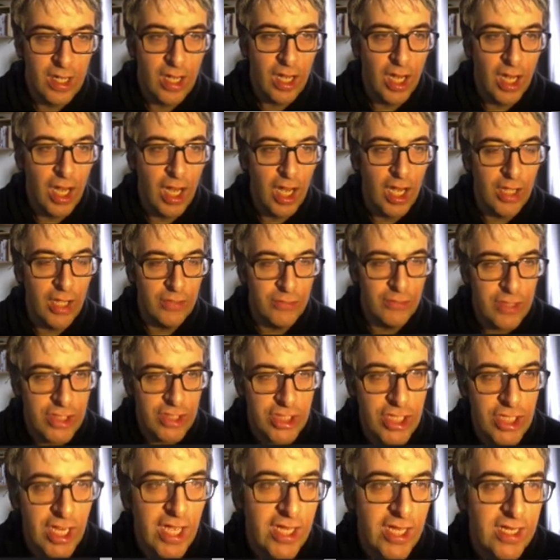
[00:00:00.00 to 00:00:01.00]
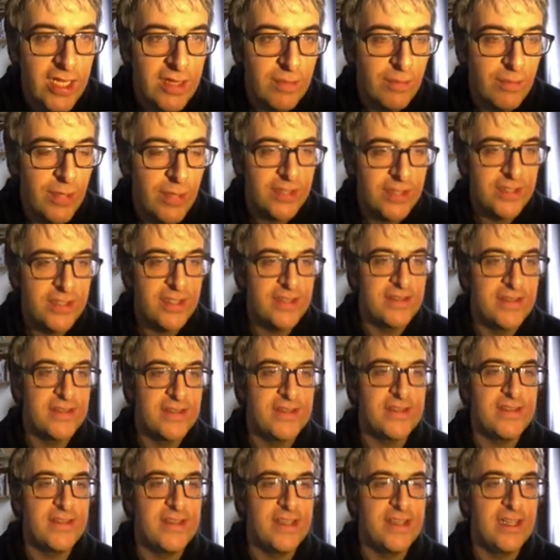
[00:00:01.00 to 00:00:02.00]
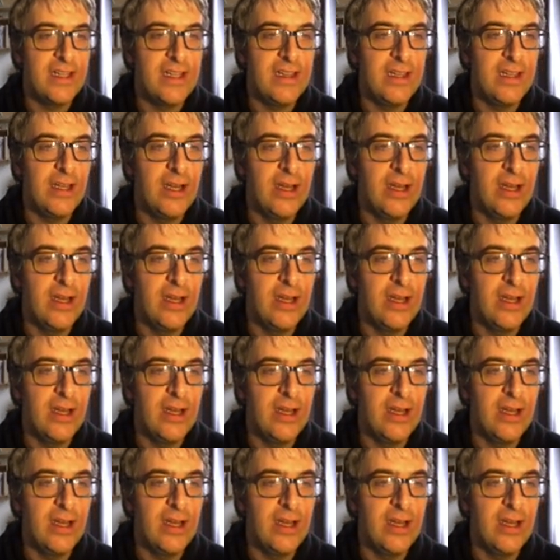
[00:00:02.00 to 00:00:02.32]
and we check, but it's still